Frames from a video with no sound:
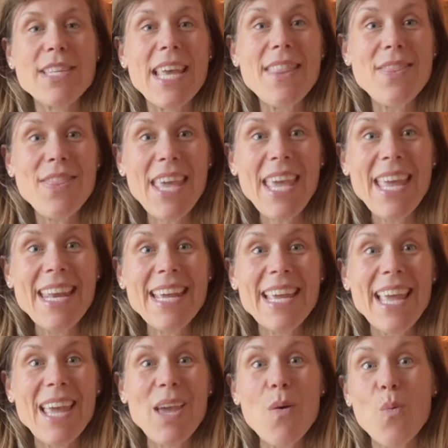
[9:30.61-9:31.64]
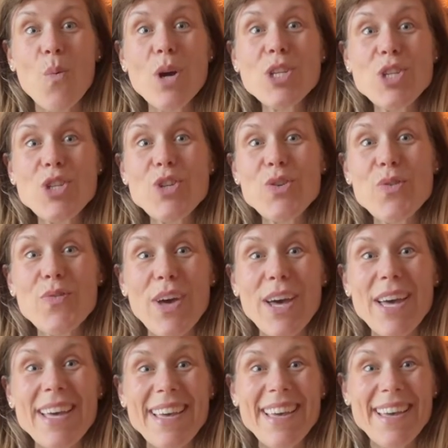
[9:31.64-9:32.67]
And then once you've,
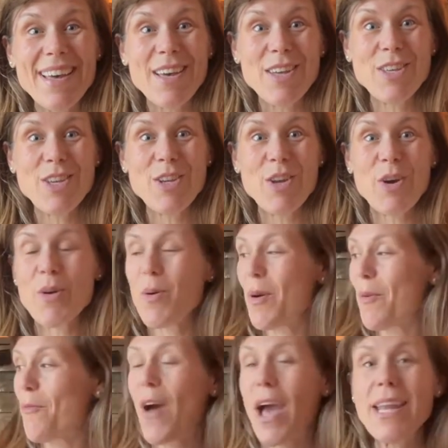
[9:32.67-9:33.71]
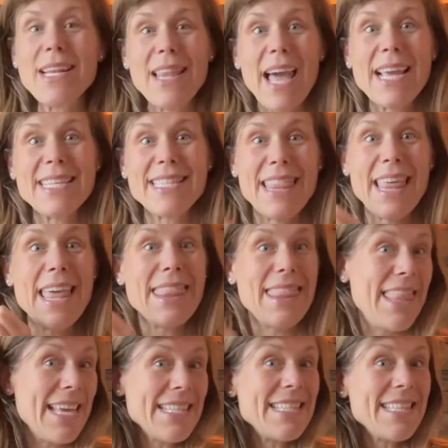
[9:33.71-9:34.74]
you know, finalized that
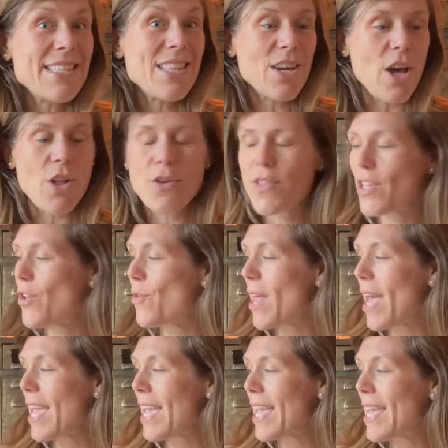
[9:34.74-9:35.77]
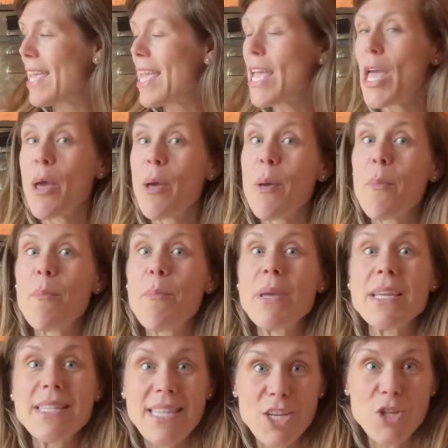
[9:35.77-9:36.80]
this is the color that you like, be
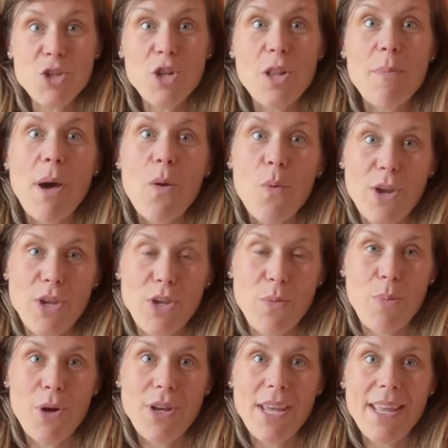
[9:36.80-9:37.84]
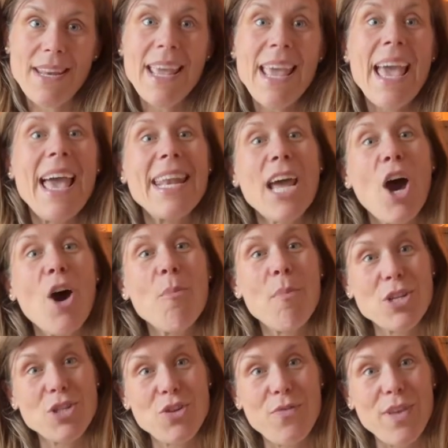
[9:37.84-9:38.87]
intentional about where you put it and how
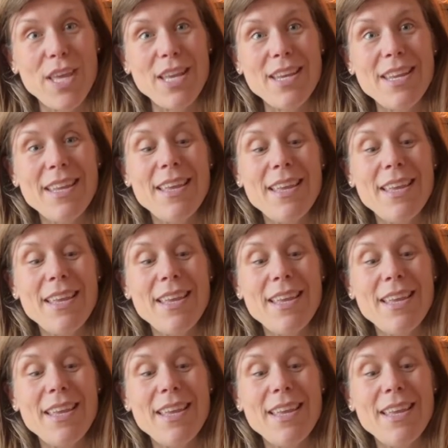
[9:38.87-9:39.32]
much of it